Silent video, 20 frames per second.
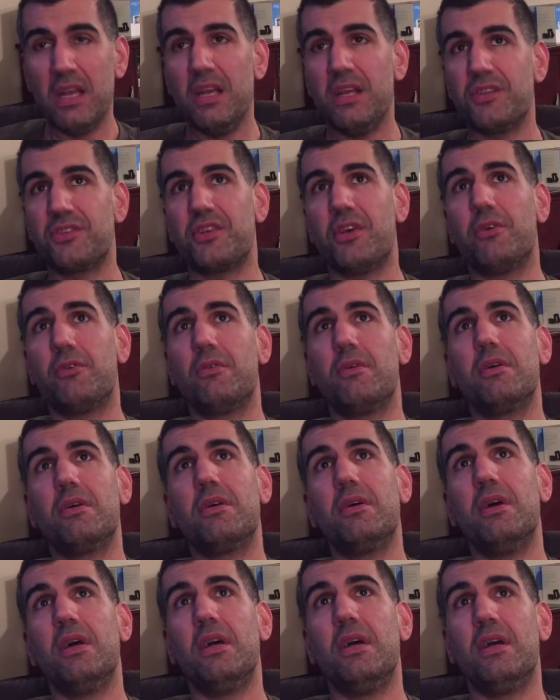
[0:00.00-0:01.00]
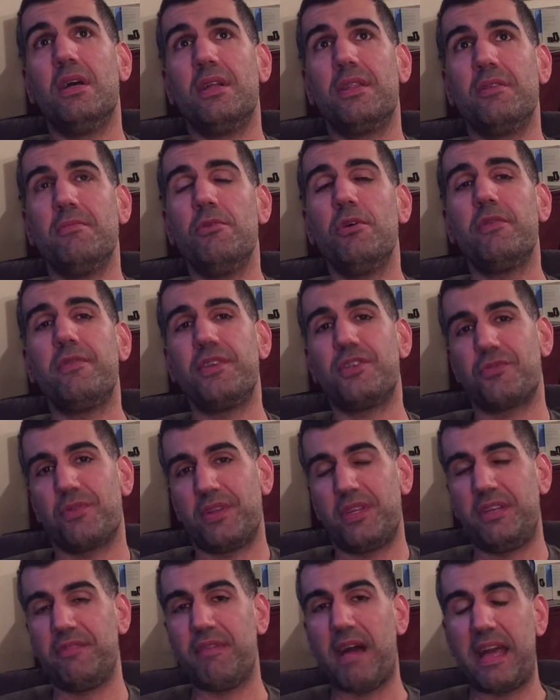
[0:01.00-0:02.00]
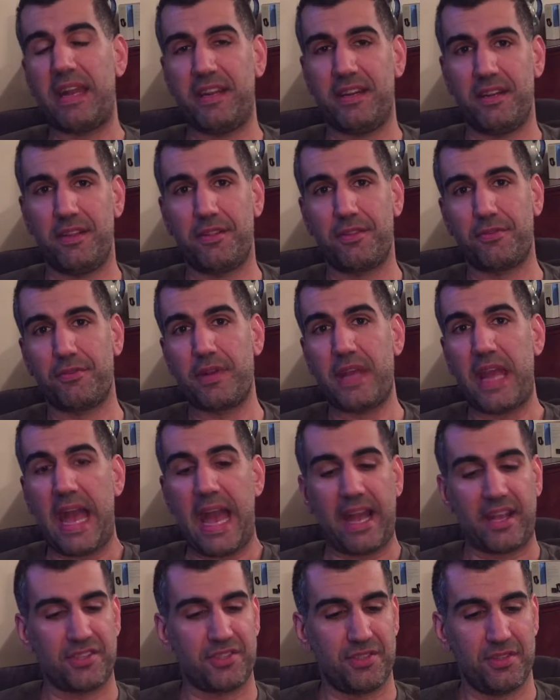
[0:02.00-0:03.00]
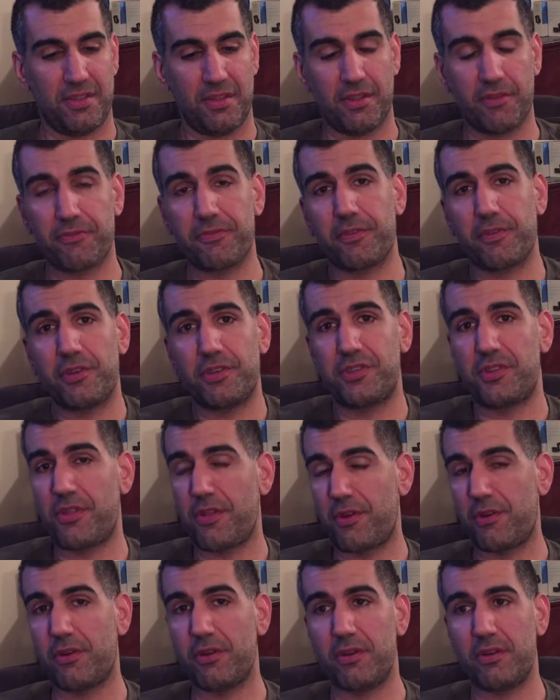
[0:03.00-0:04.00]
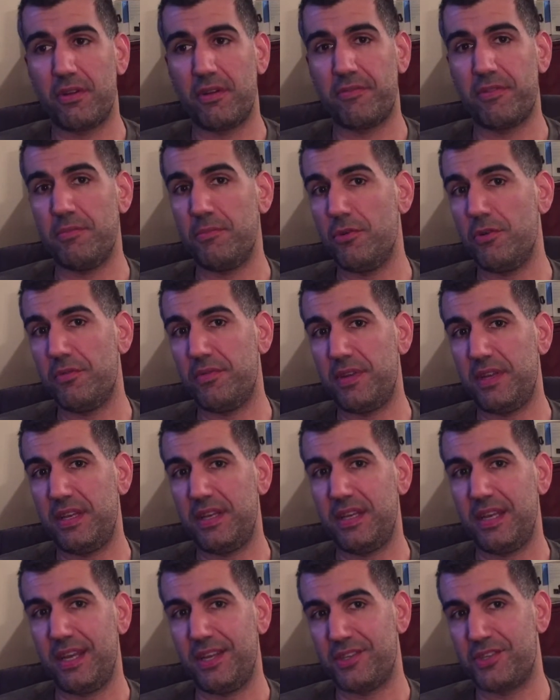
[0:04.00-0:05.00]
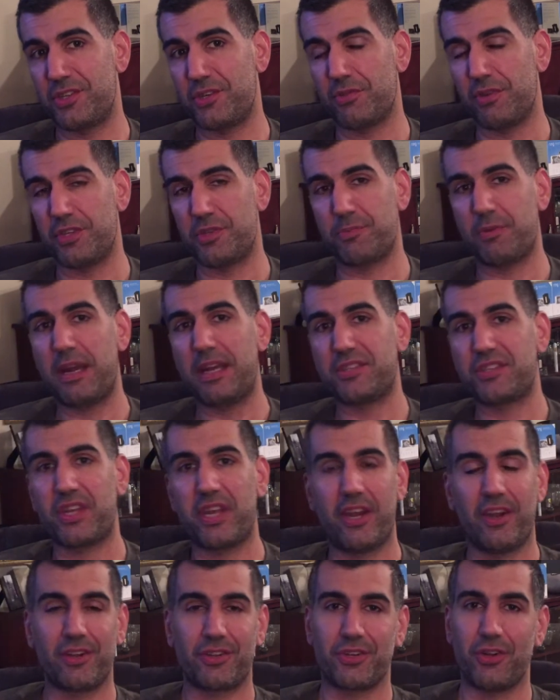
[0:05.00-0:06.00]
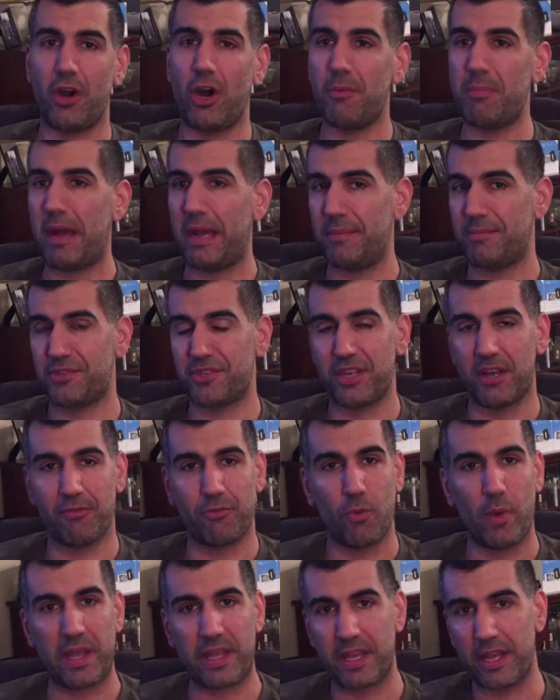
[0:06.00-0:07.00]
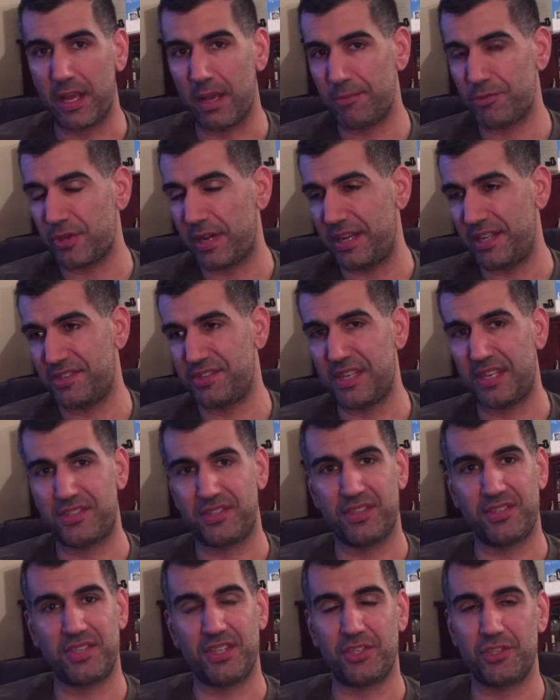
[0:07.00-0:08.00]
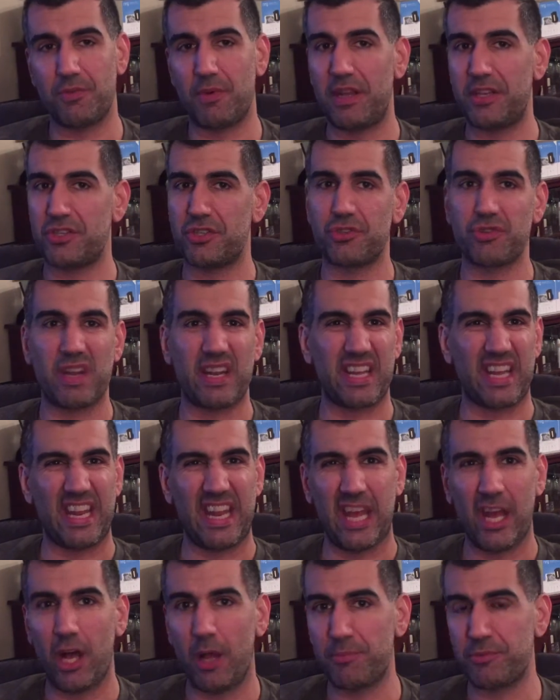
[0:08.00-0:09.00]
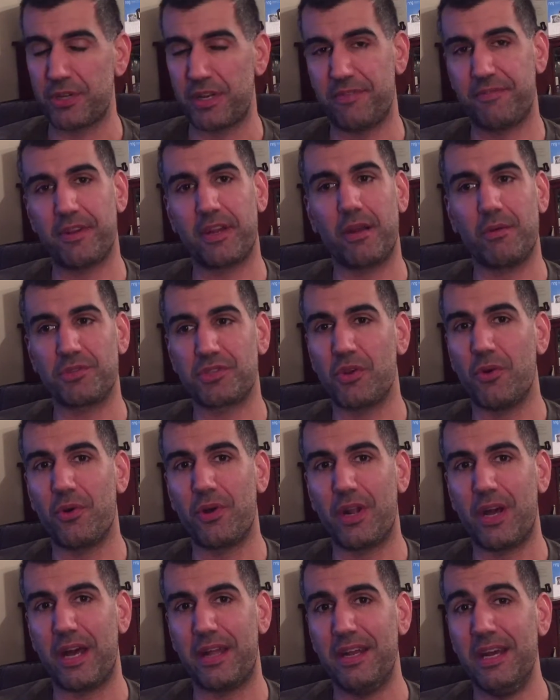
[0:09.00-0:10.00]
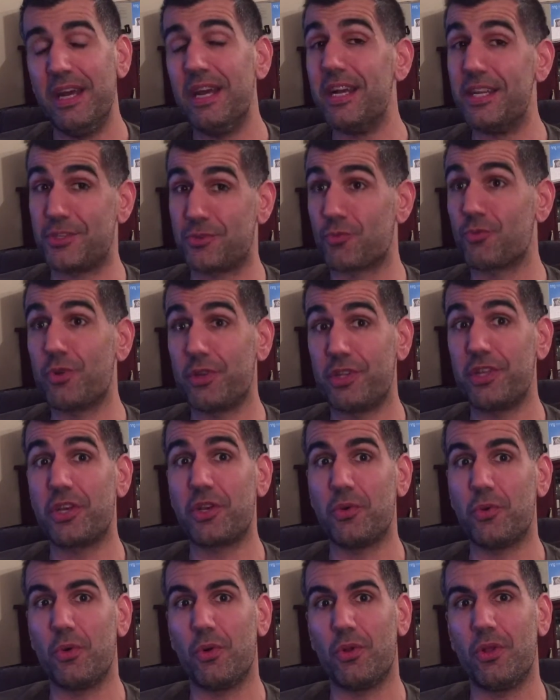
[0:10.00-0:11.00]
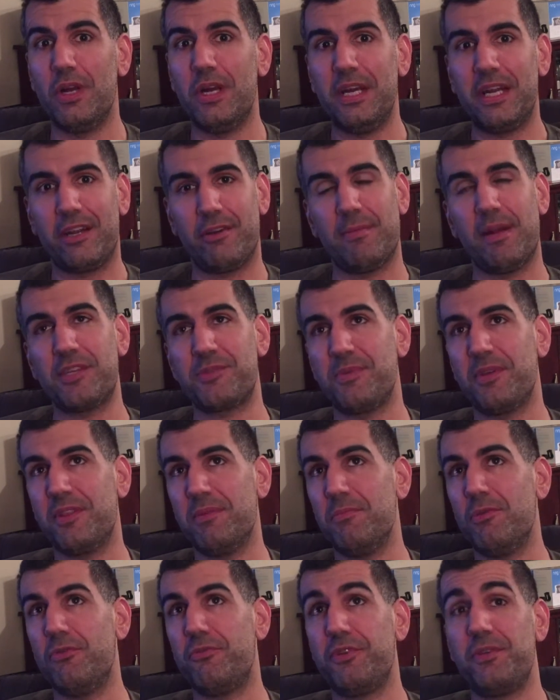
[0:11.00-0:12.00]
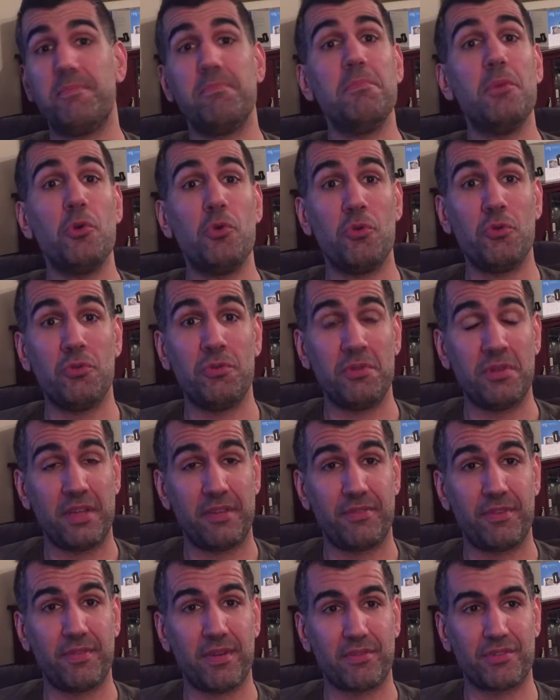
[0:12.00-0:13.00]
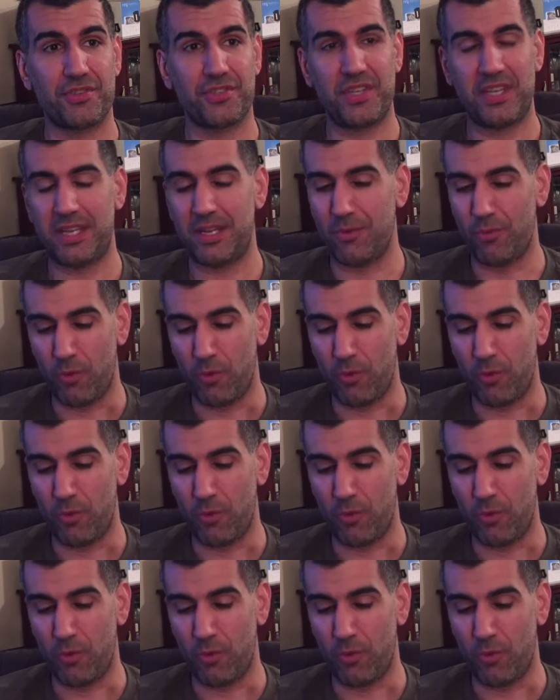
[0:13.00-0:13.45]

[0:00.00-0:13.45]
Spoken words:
So the movie's really divided into 3 acts. The first third of the movie is Chris Pratt's character all by himself, waking up, trying to assess the situation, trying to get help, trying to figure out what's going on. It's really cool. It reminds me of the movie Moon, if you've ever seen it.